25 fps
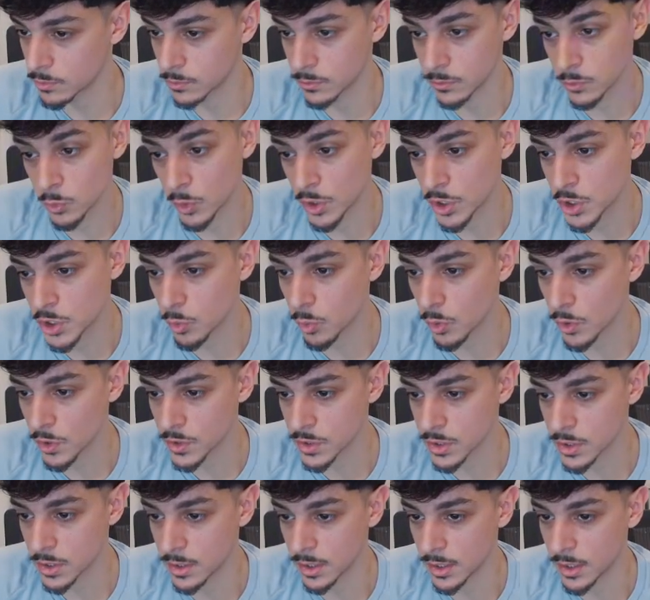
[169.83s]
which
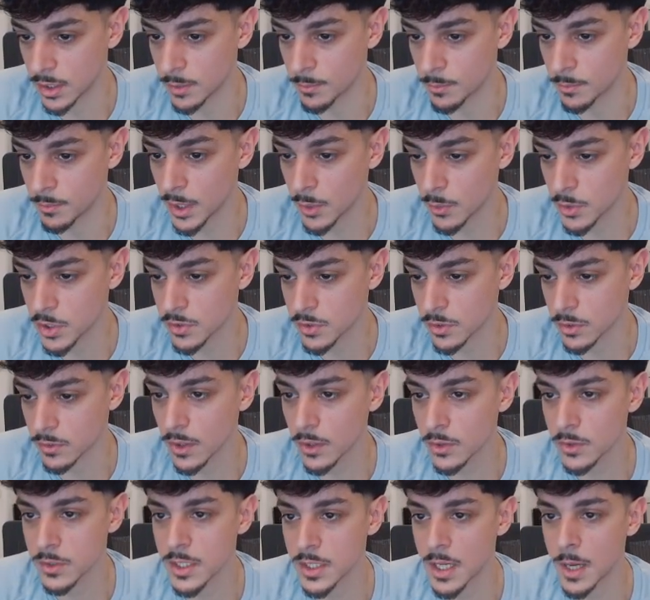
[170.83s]
was the bearish fair
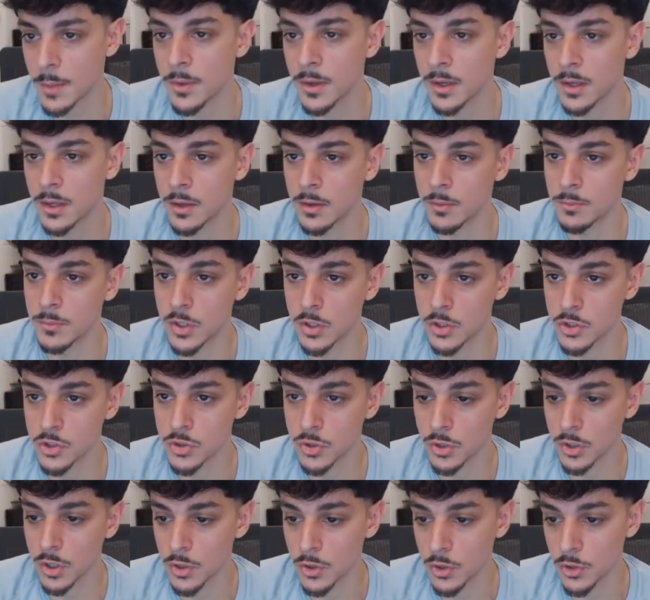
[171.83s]
value gap, because
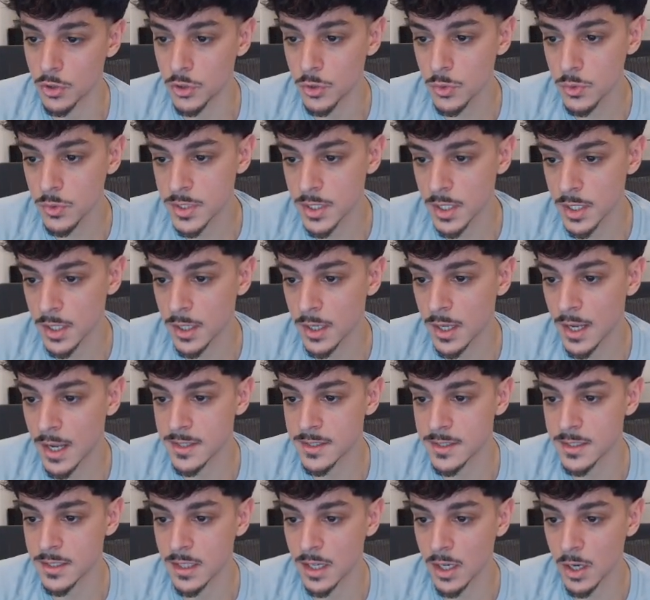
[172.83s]
you're going to use it
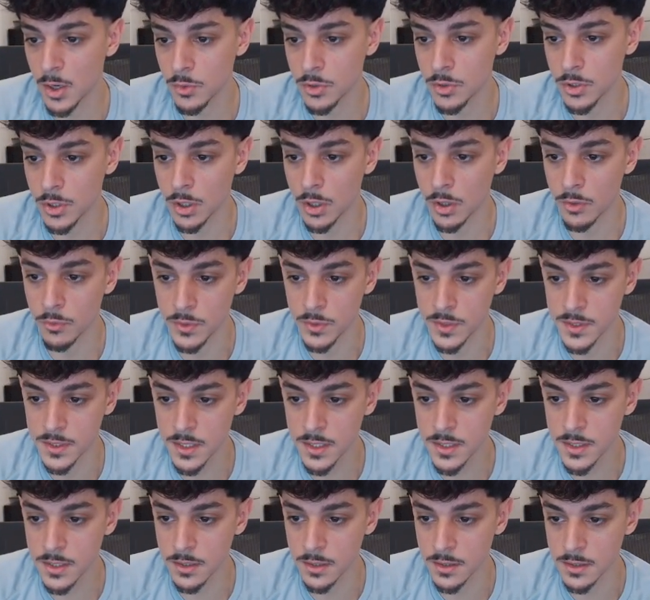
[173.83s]
as an area of
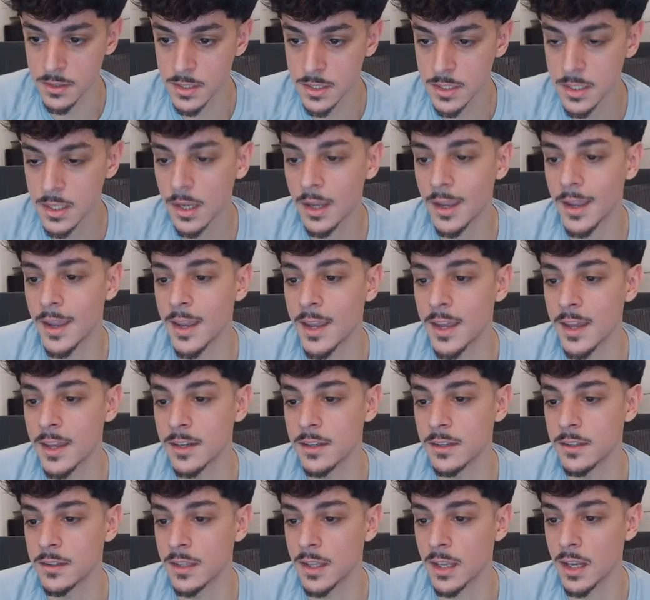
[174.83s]
resistance and
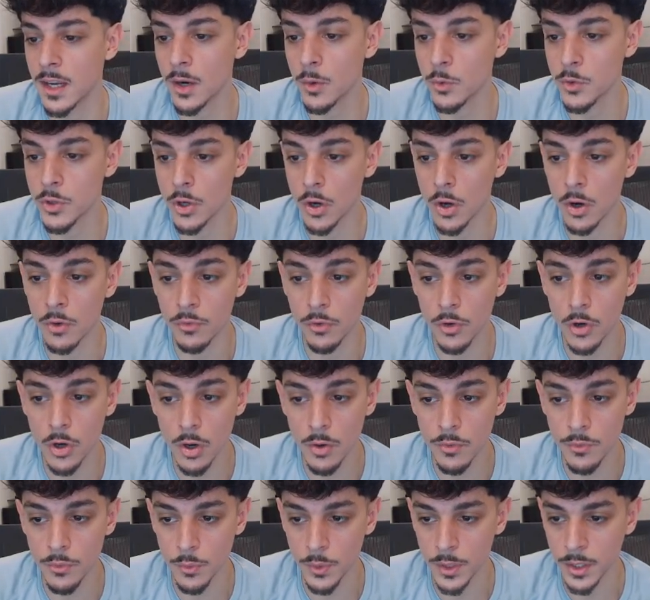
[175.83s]
the area of
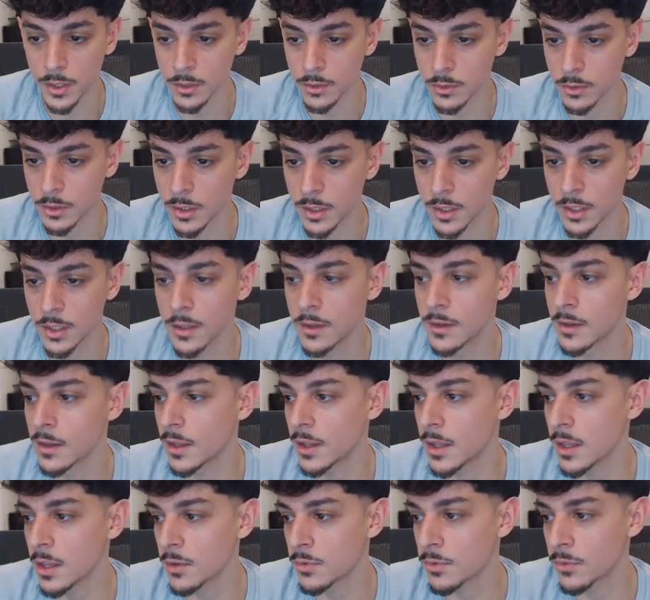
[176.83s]
covering. Okay,
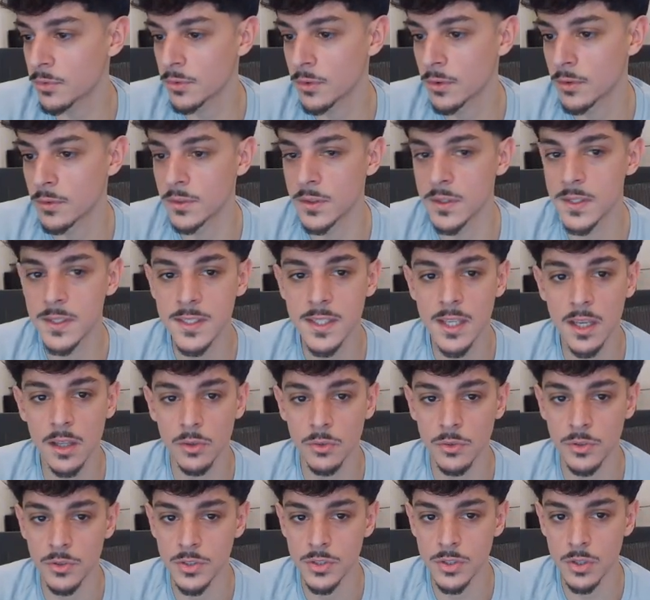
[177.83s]
if the
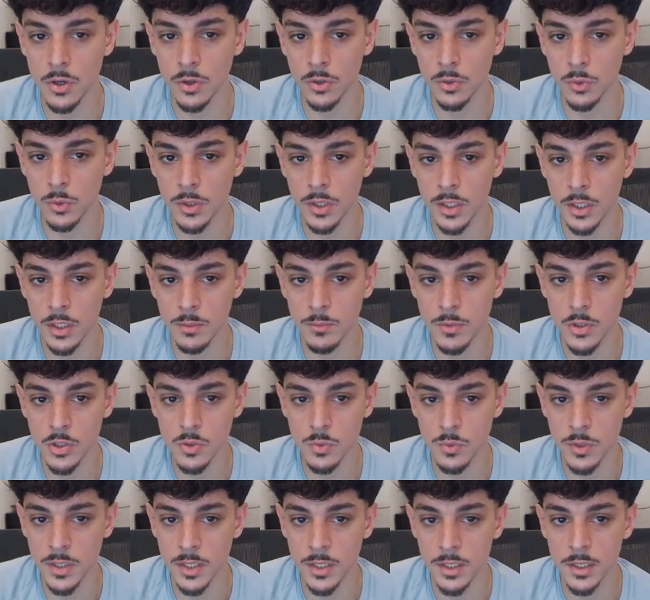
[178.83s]
sellers are located
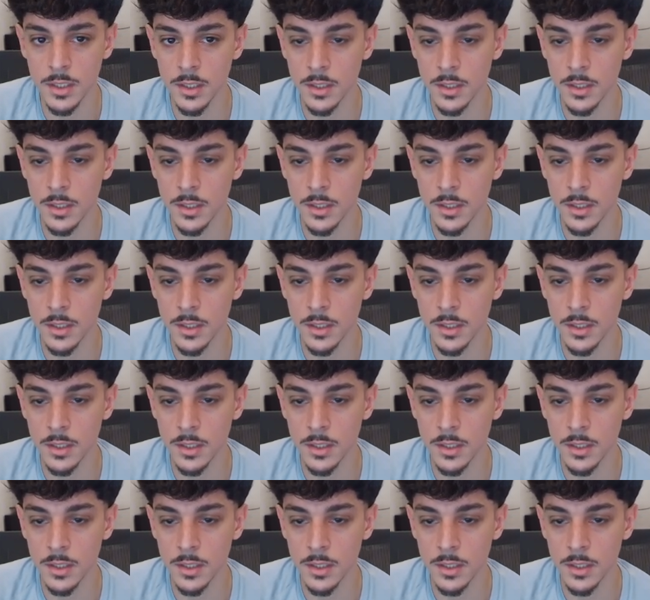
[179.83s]
between